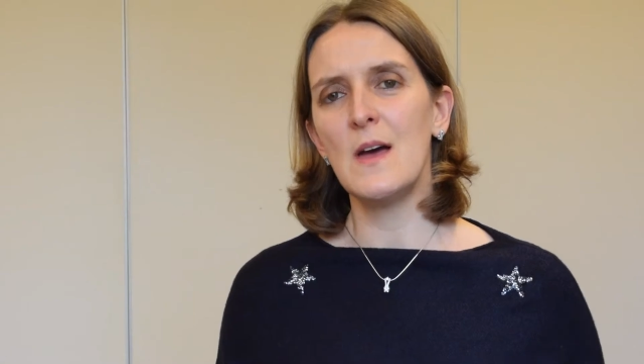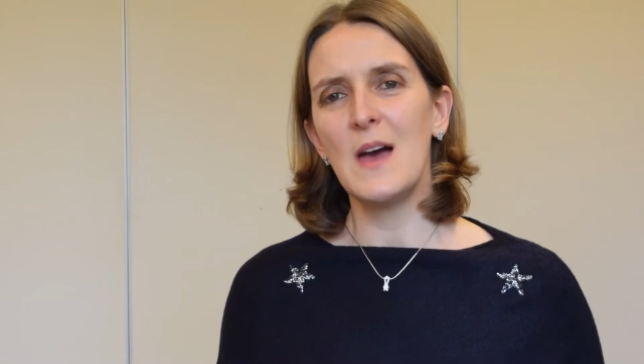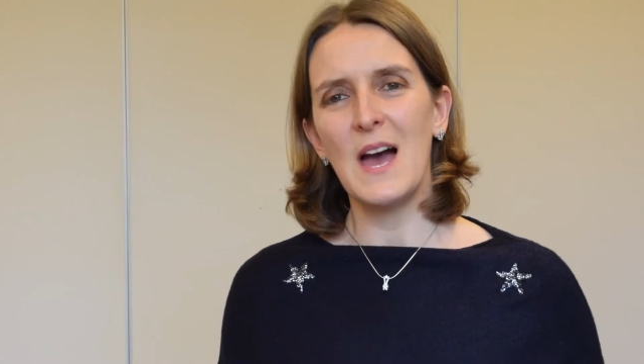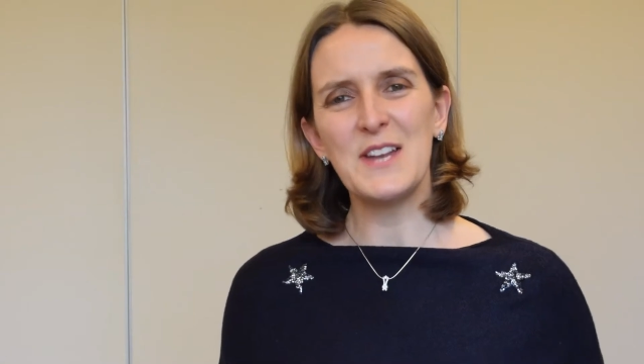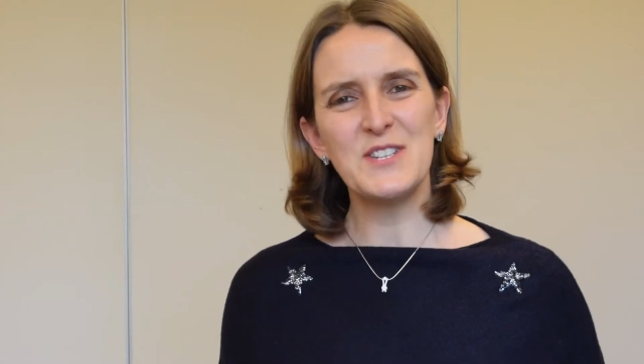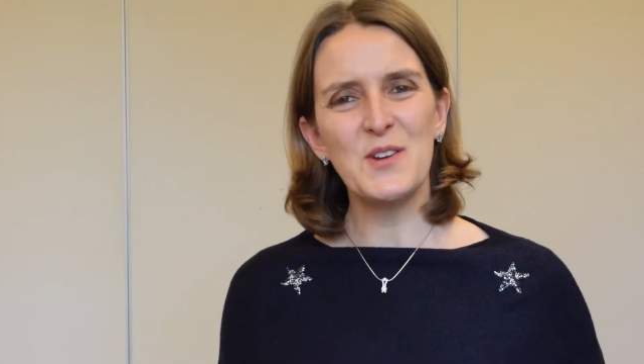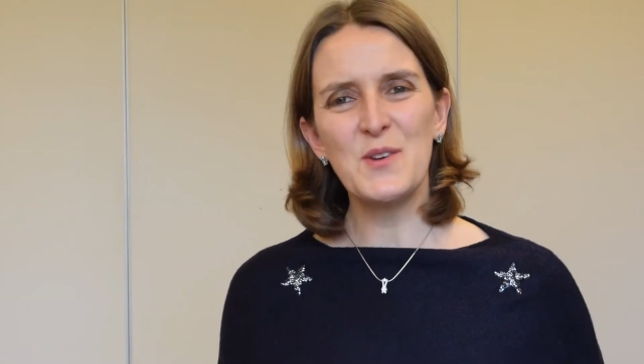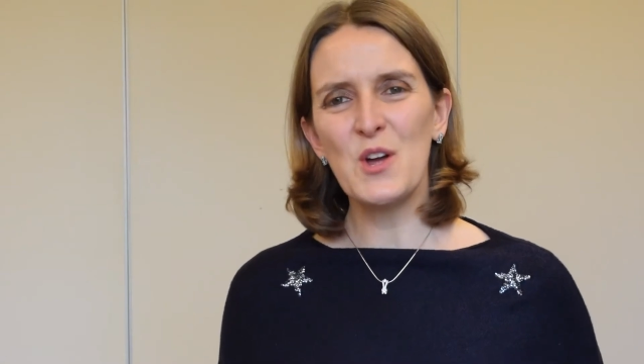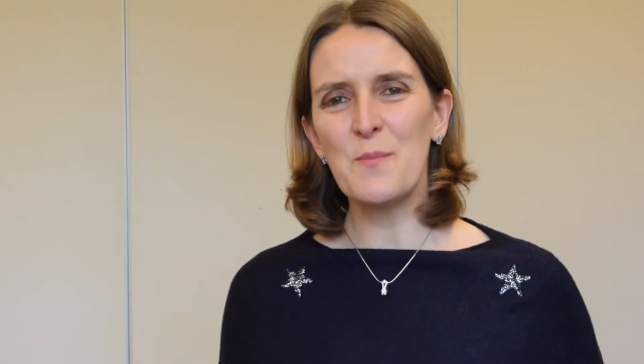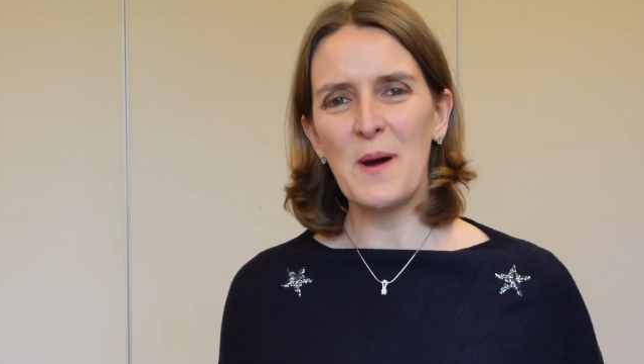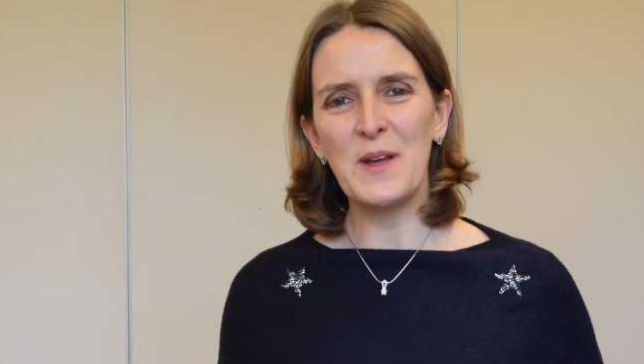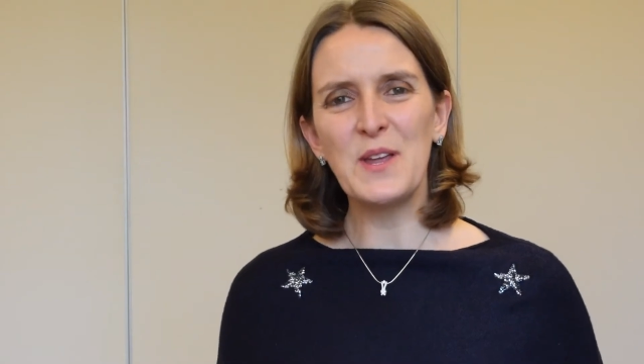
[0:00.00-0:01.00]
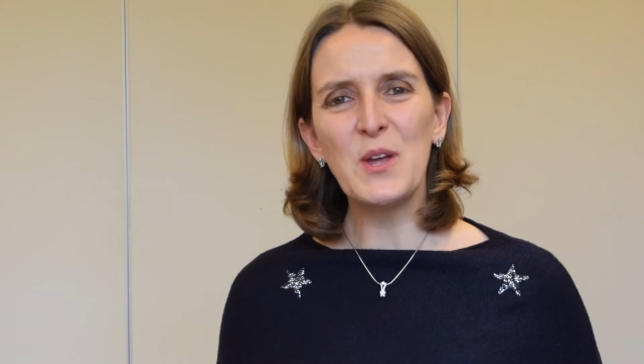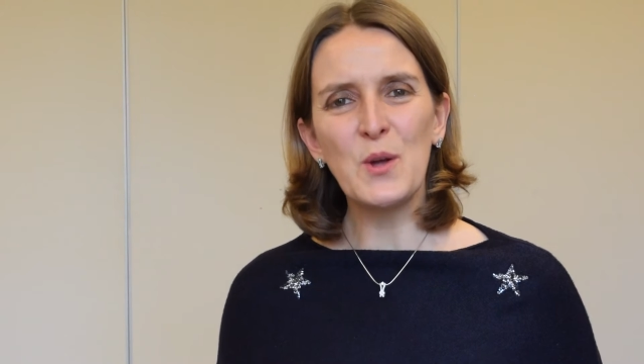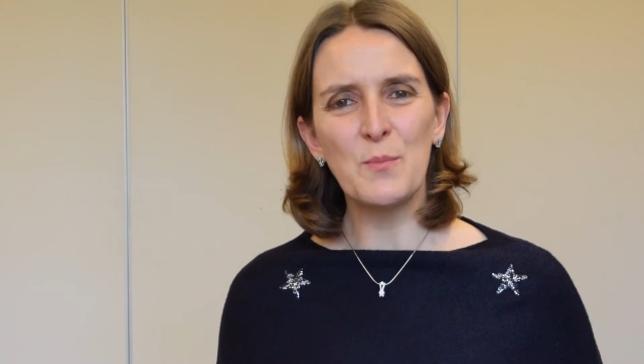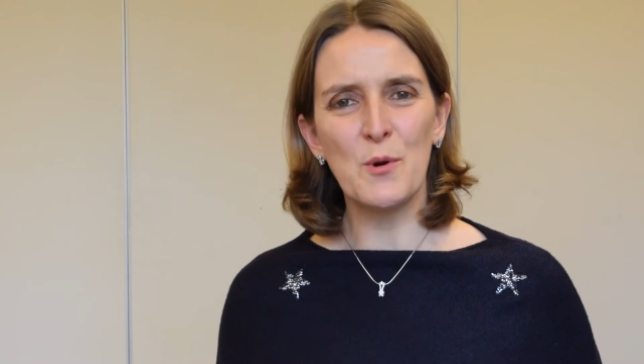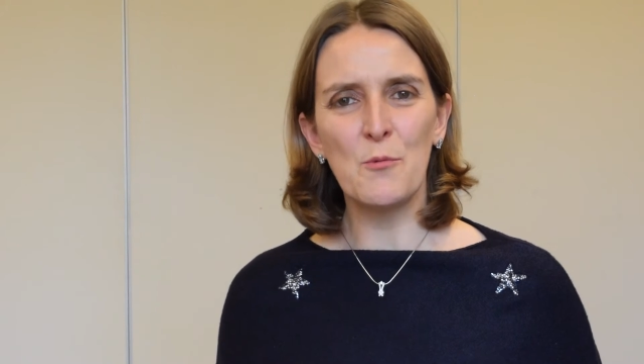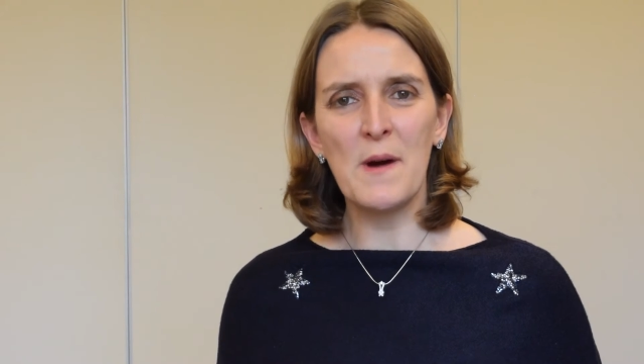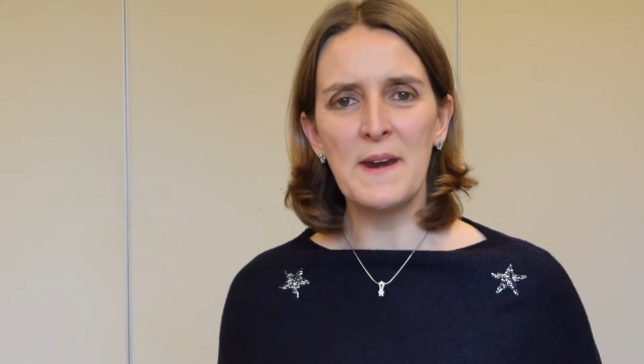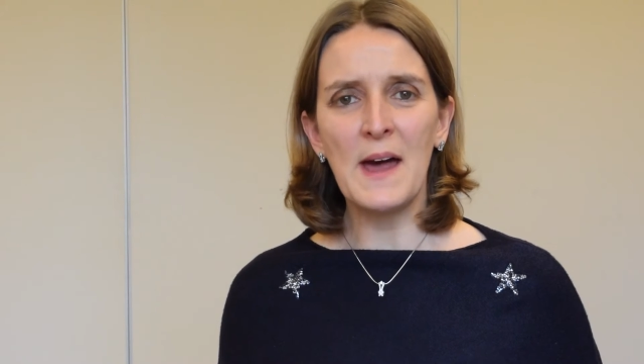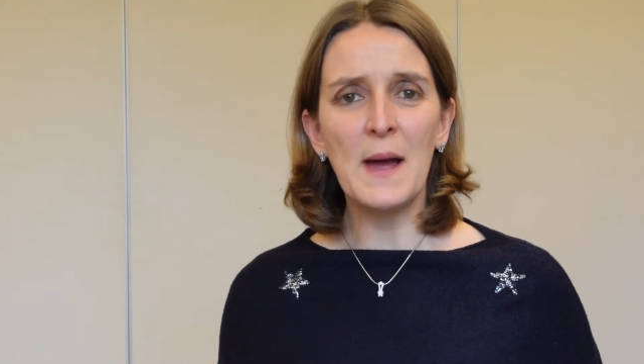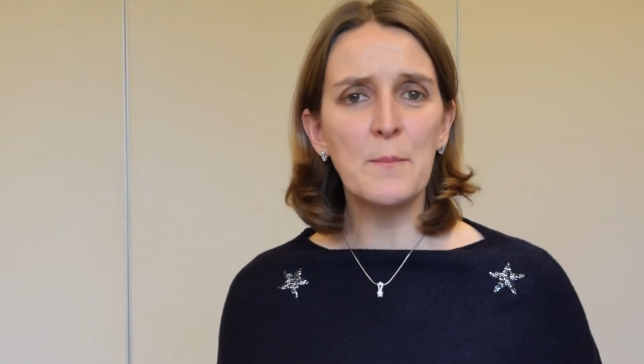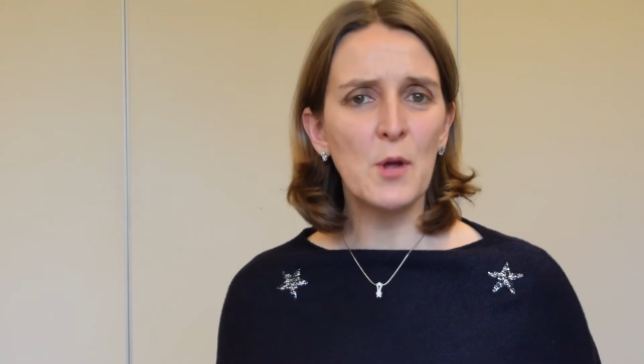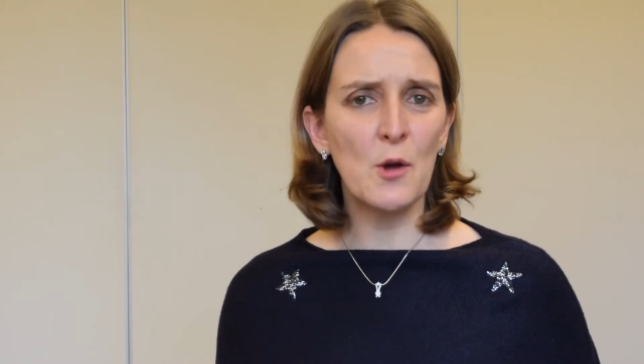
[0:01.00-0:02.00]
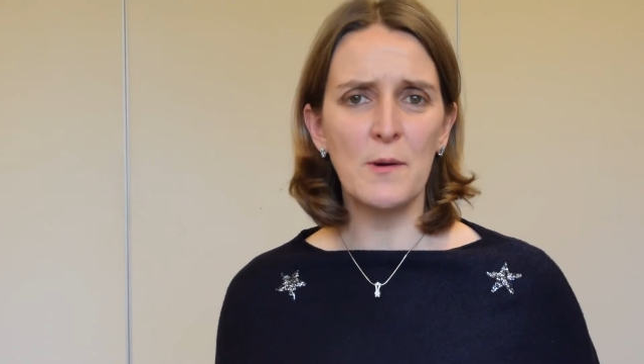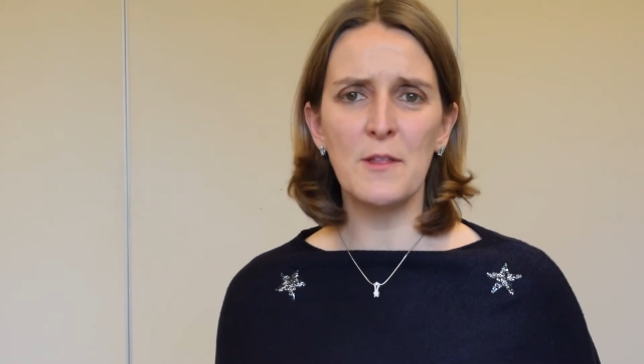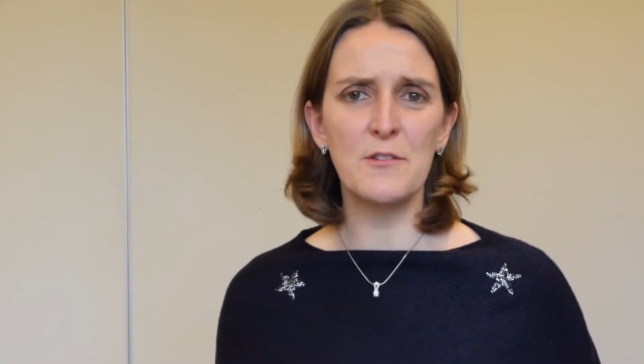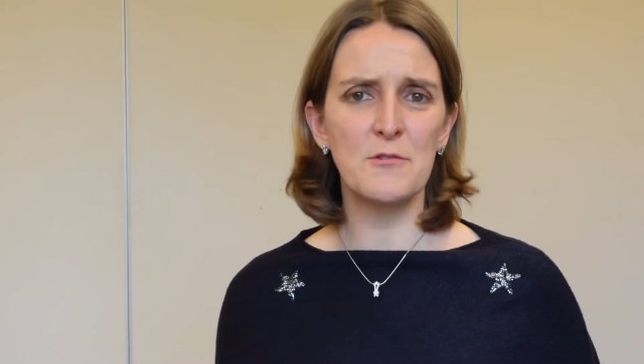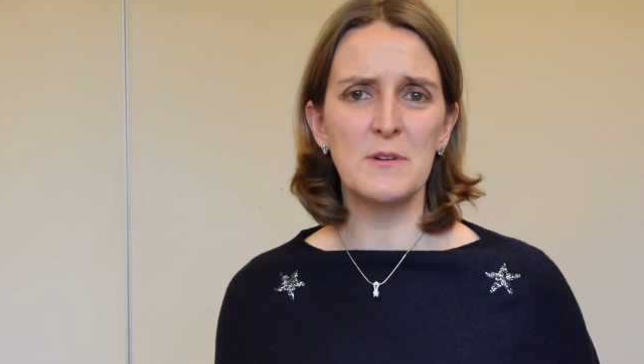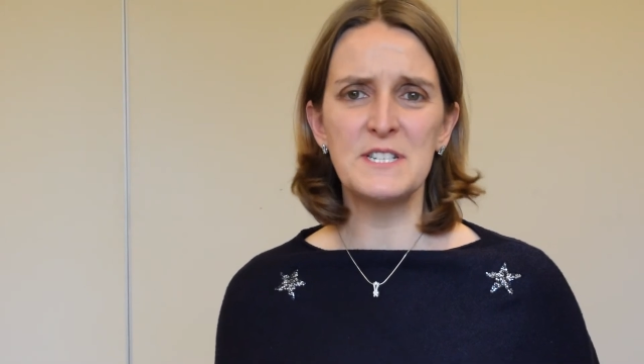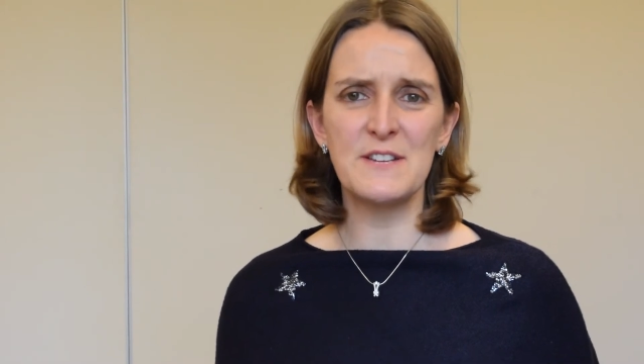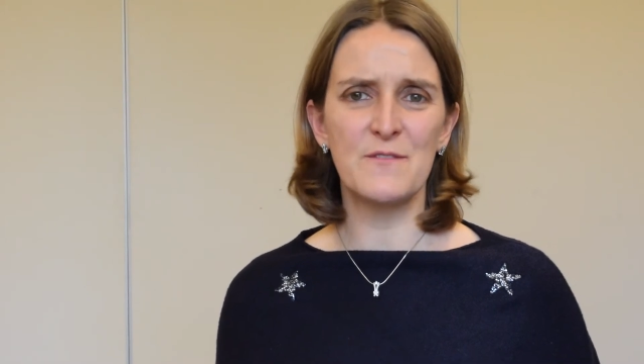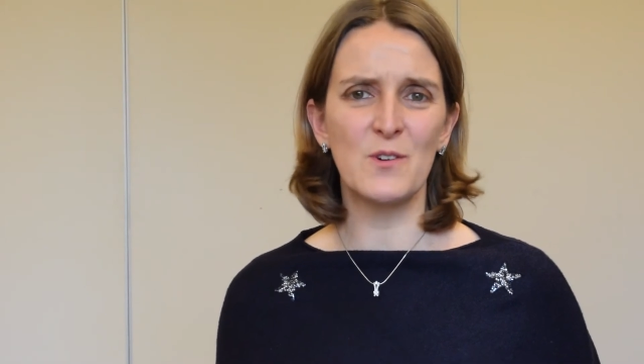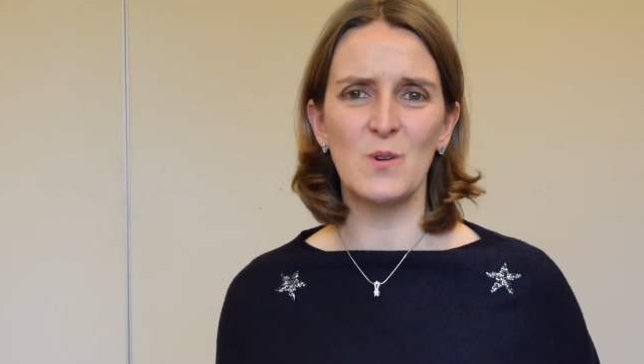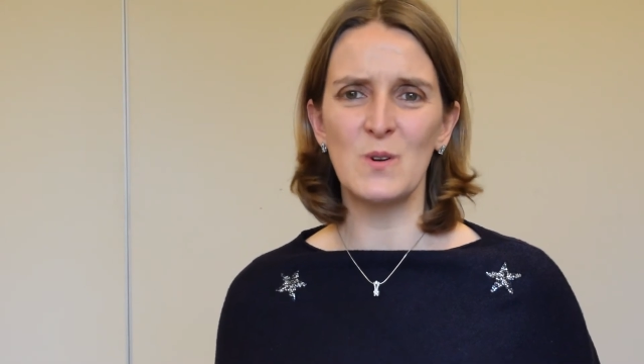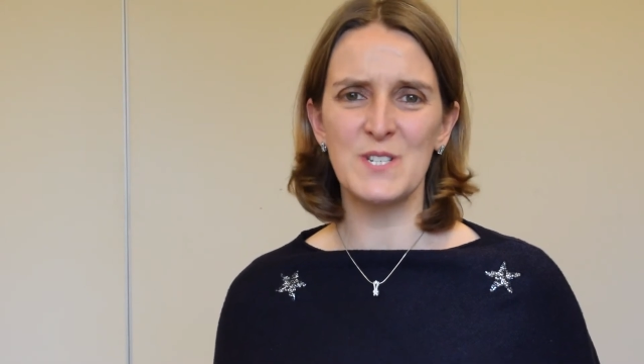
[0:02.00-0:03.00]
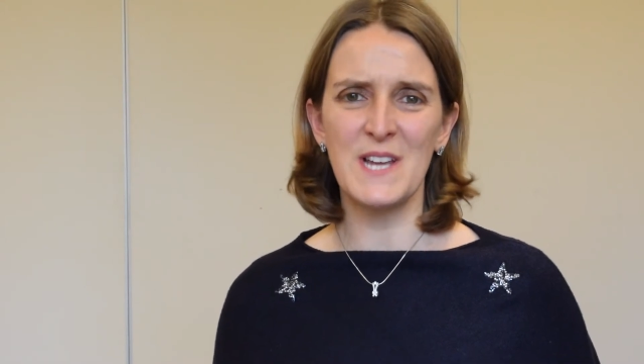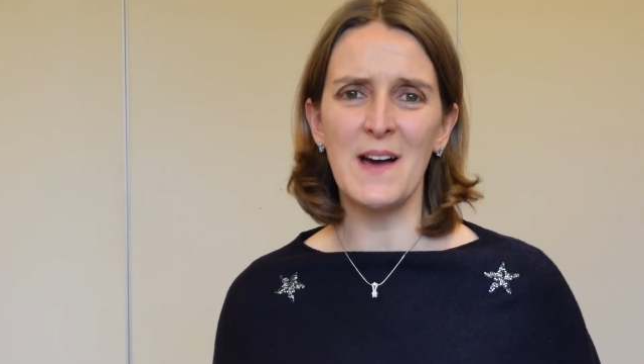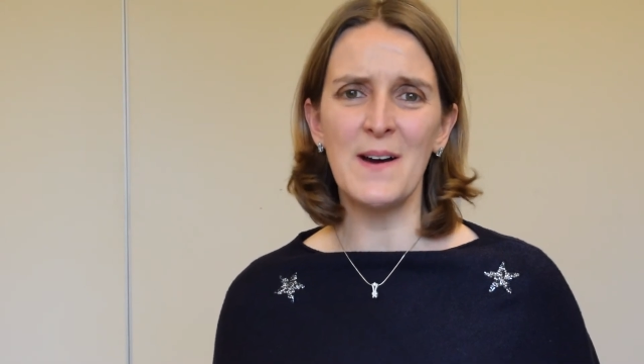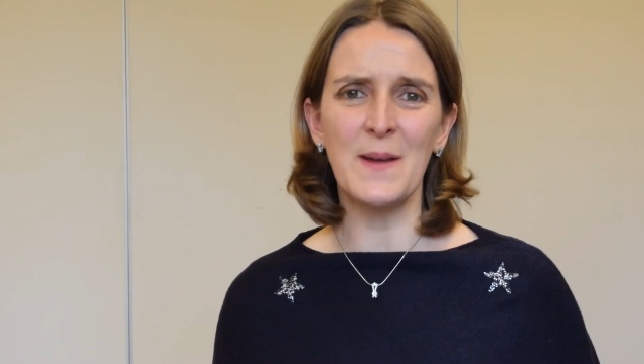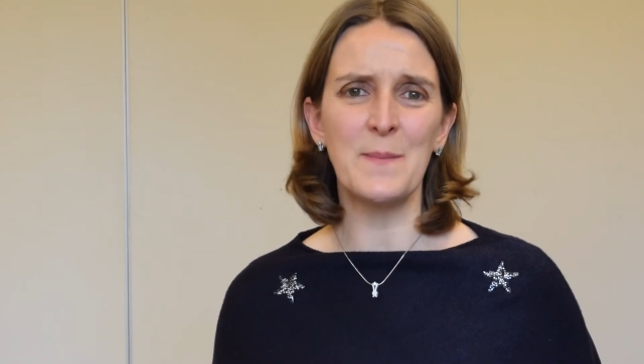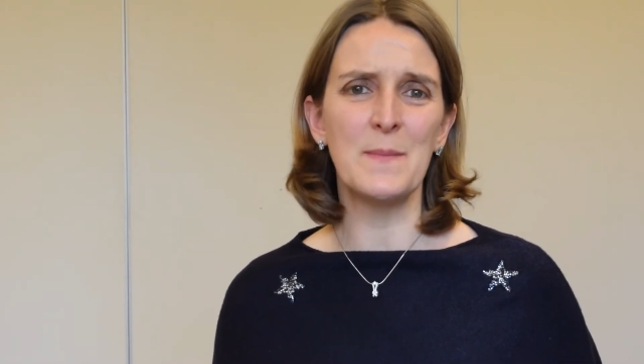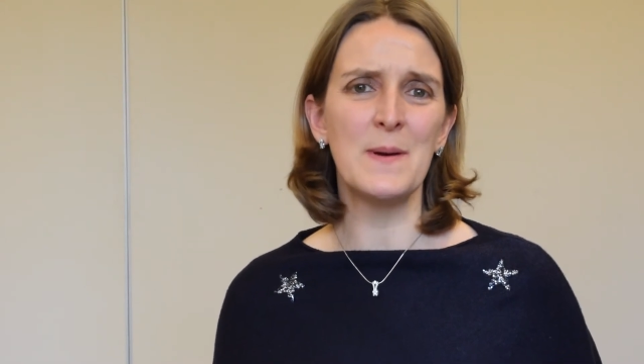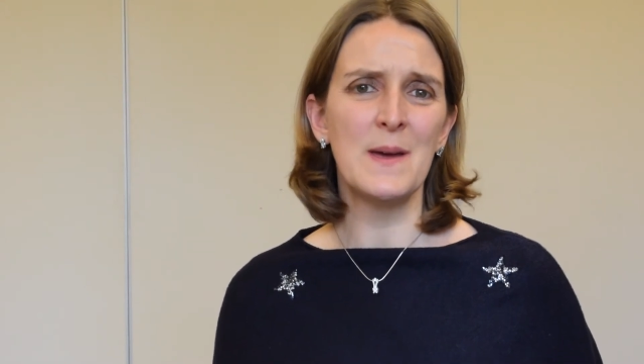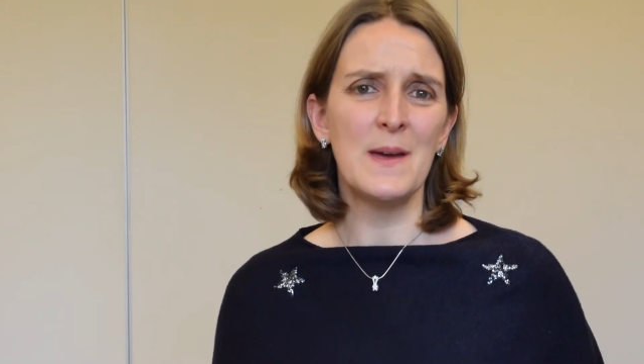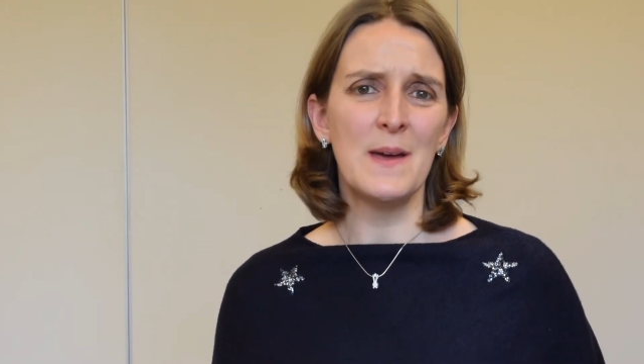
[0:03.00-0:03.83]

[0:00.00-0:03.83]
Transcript: I don't know about you, but when I'm going through a difficult time,